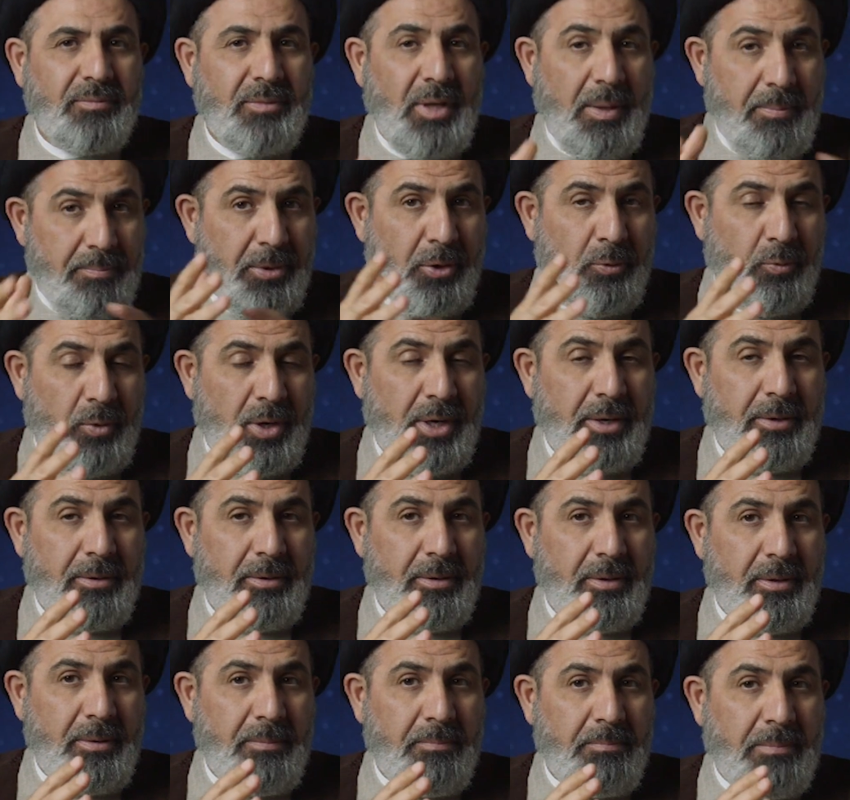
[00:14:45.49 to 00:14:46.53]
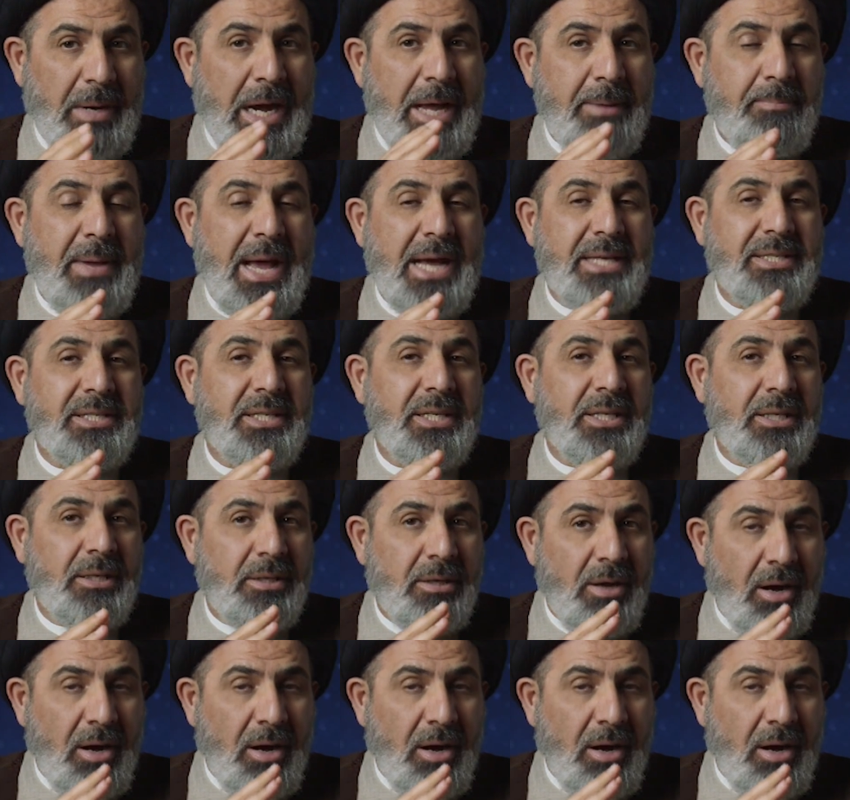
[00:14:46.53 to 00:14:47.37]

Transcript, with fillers: number one, bypassing